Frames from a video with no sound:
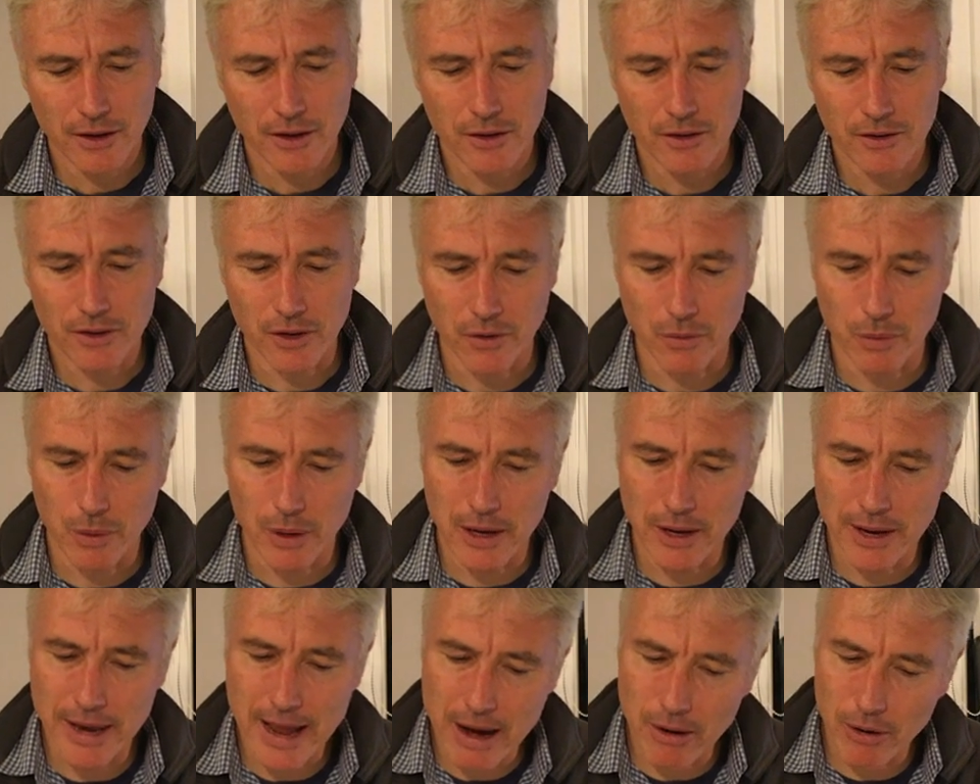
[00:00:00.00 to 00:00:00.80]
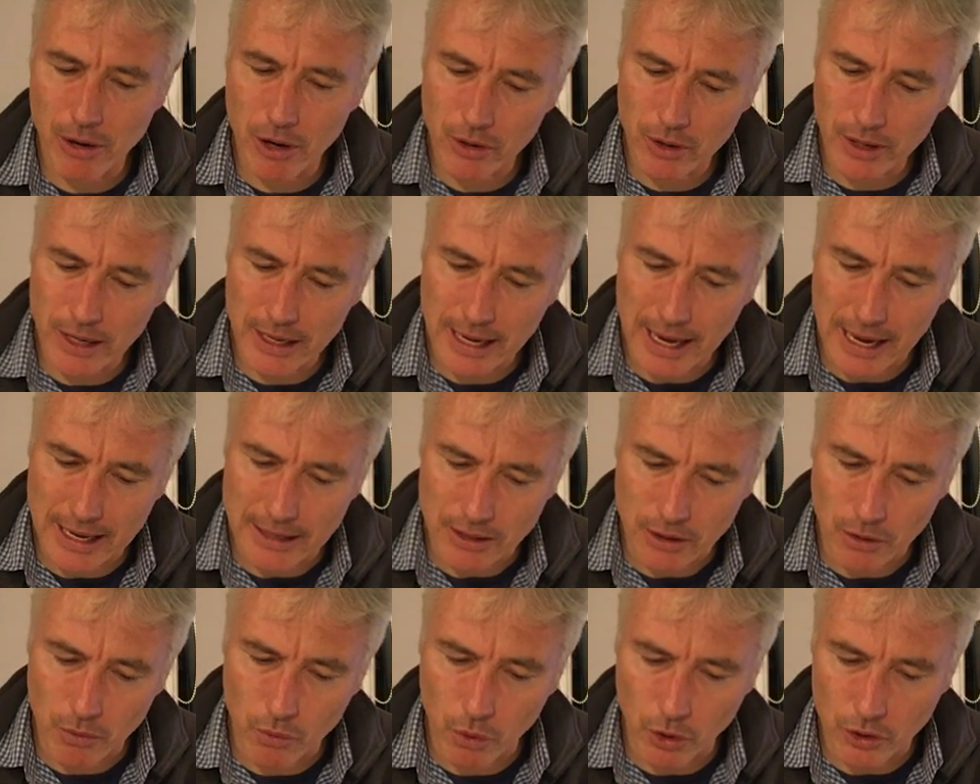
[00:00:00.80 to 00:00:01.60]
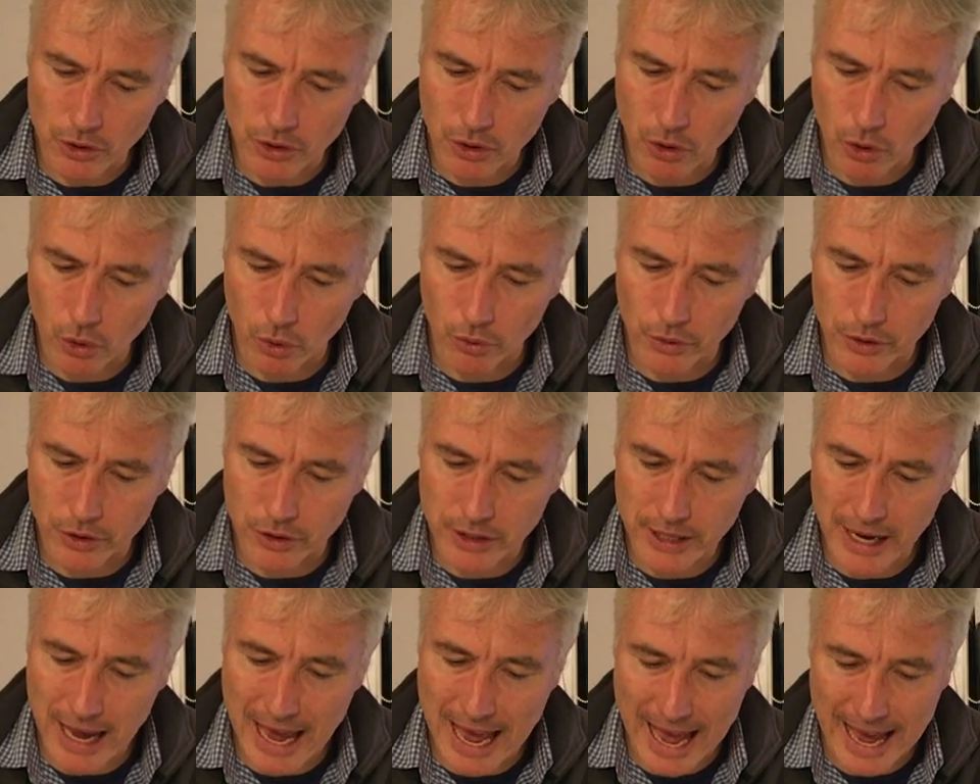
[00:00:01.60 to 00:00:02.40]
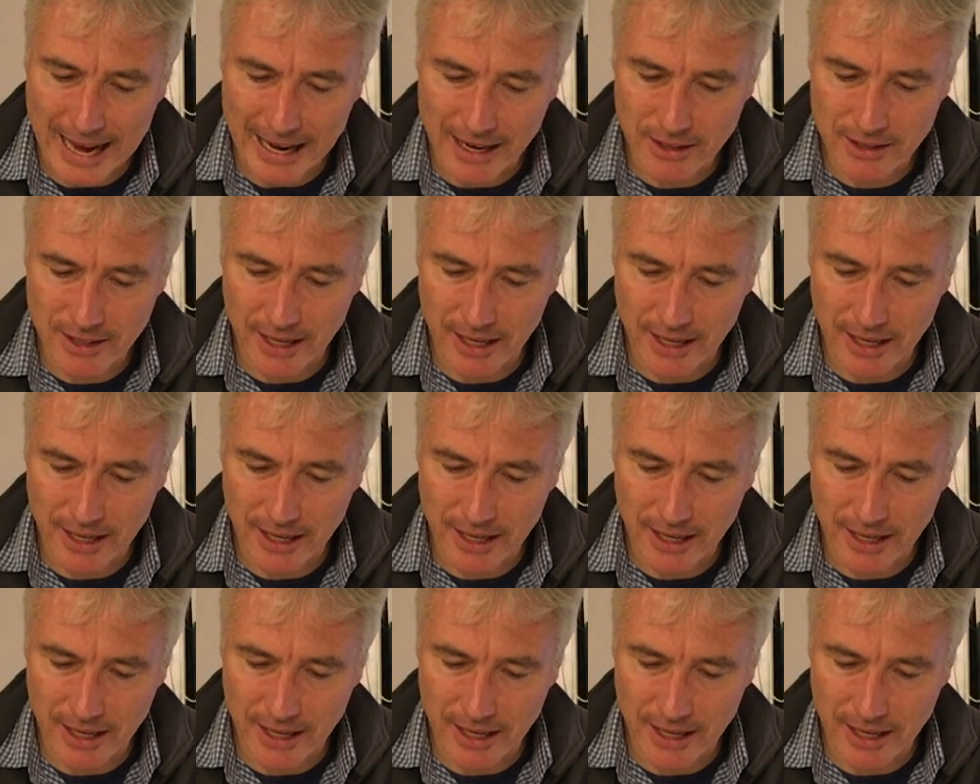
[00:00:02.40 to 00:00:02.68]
So we're now looking at what's called the tag,